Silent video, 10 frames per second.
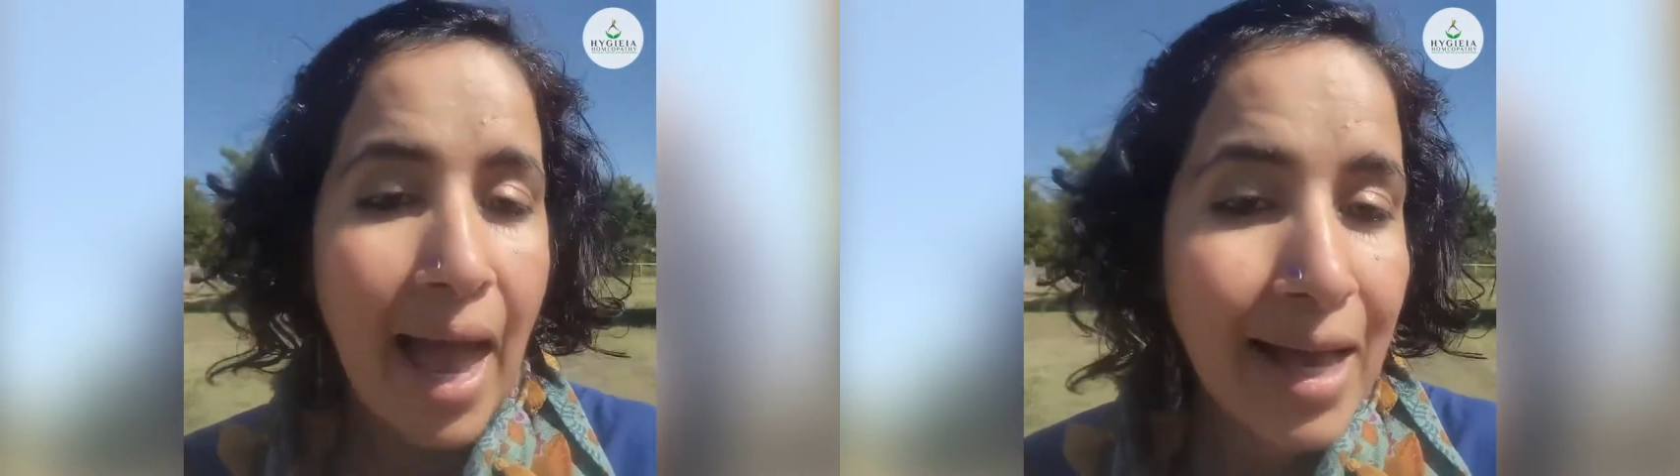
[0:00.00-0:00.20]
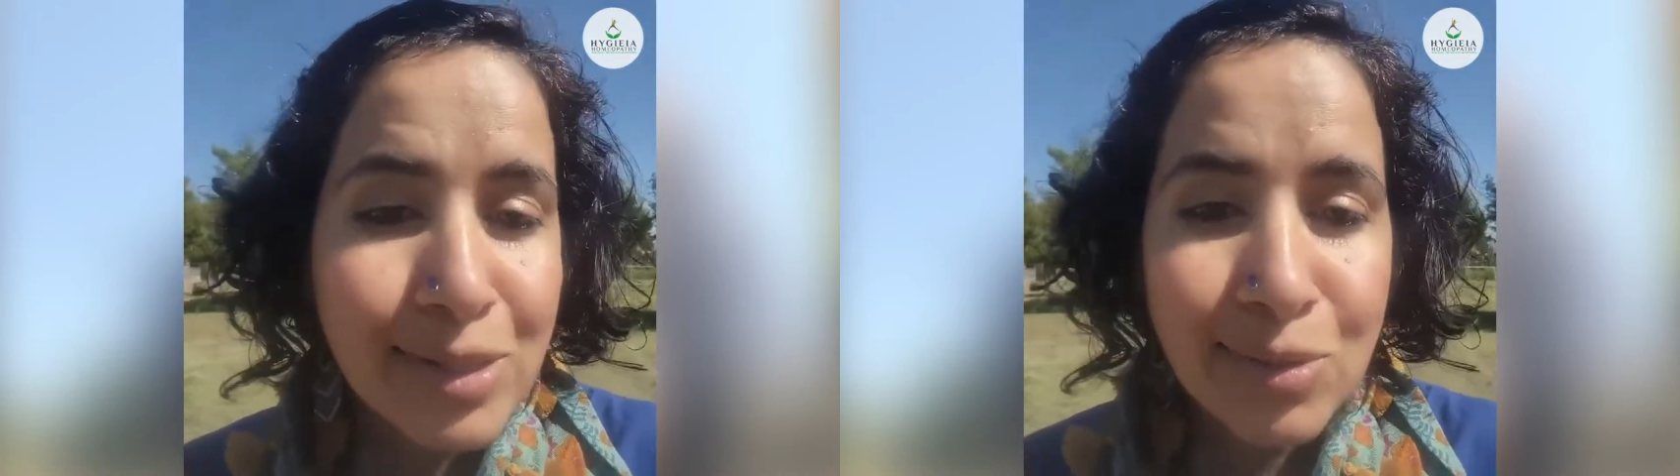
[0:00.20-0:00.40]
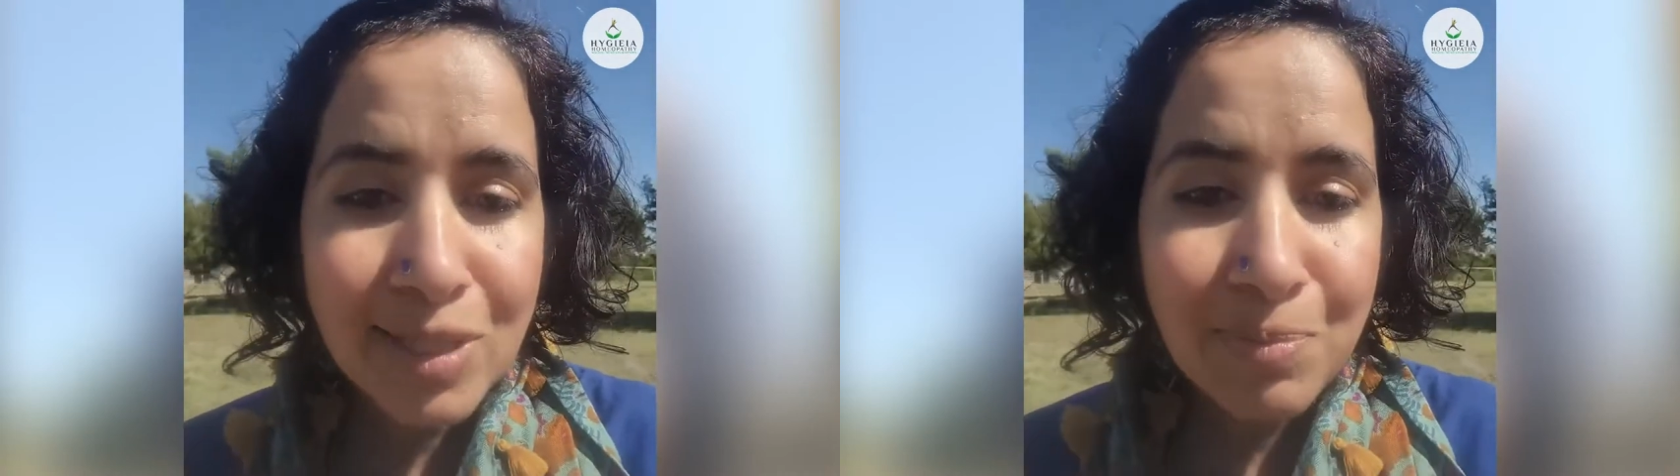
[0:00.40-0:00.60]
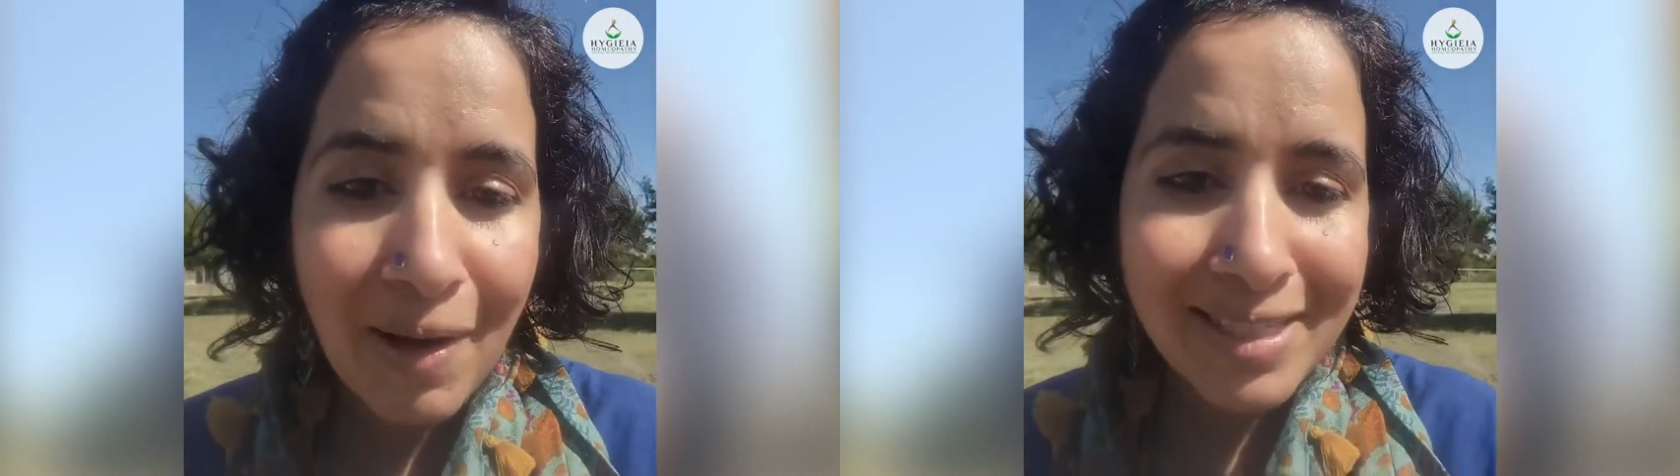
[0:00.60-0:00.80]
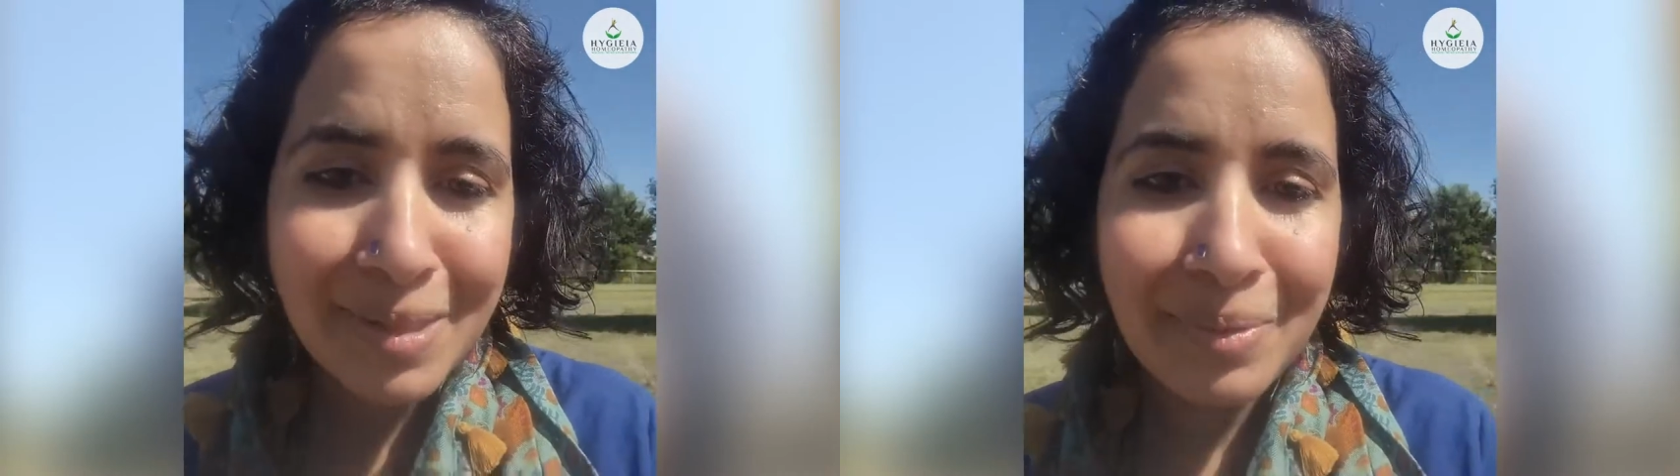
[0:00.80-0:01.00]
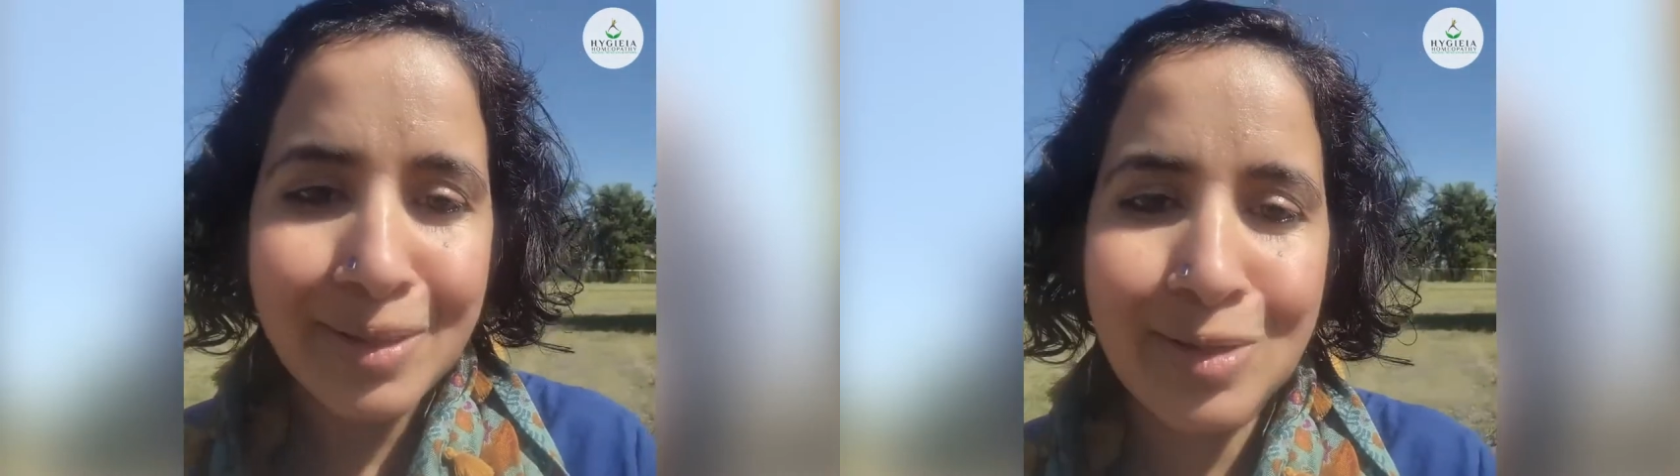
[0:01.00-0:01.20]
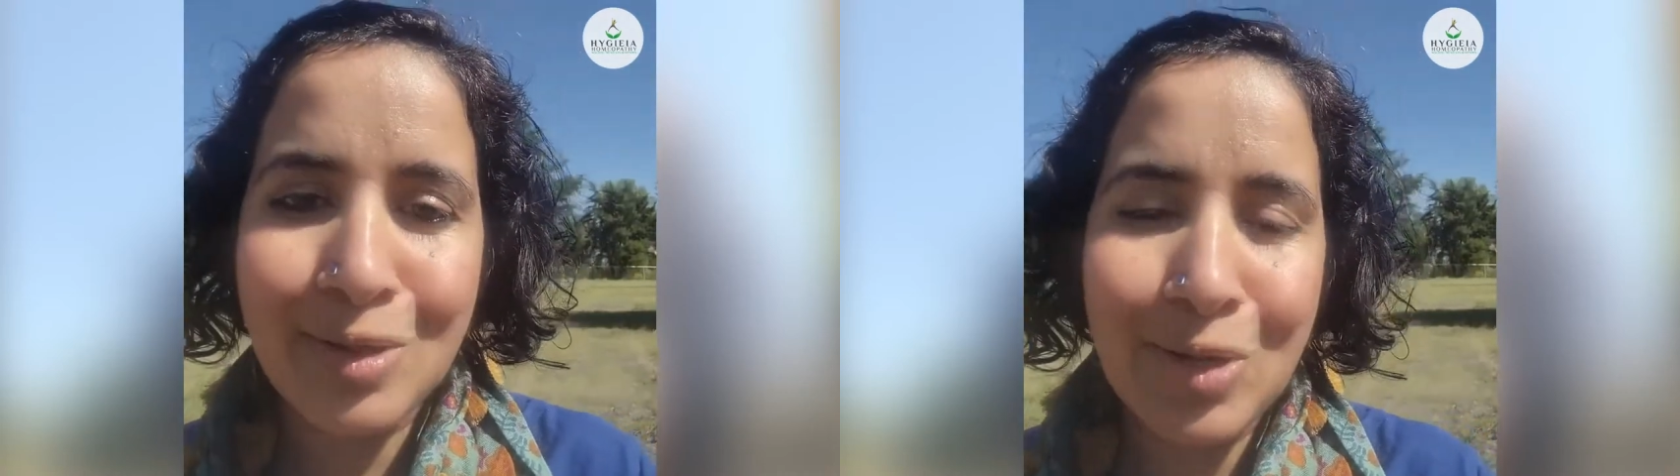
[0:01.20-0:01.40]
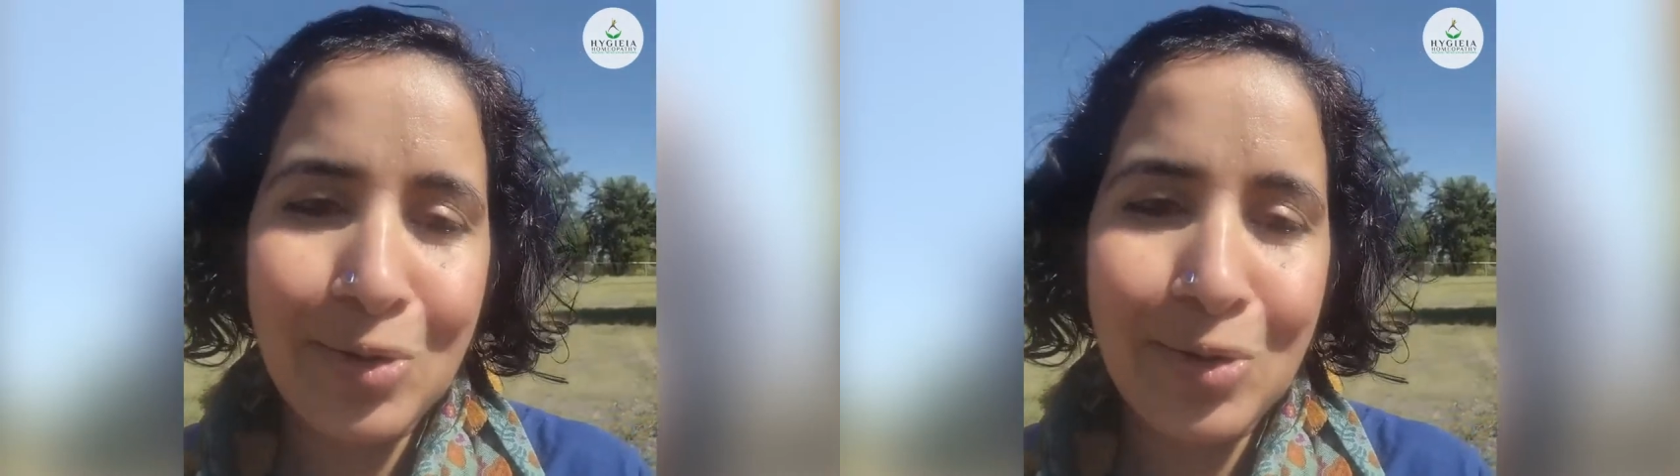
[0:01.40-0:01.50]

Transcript: as soon as possible so that